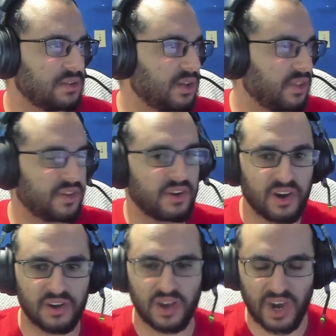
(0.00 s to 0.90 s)

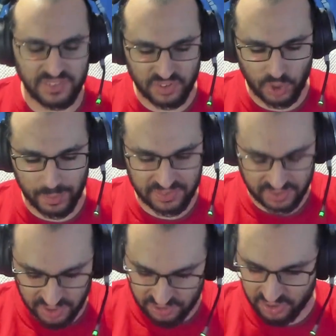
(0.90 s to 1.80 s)
isotopic
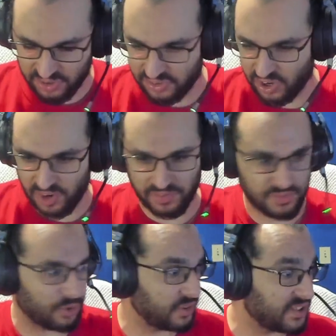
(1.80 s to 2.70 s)
signatures of the
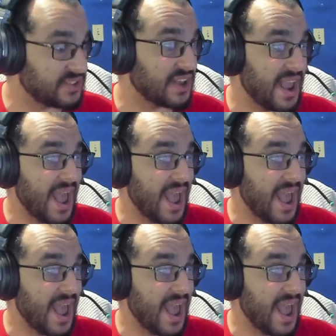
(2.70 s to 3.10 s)
forces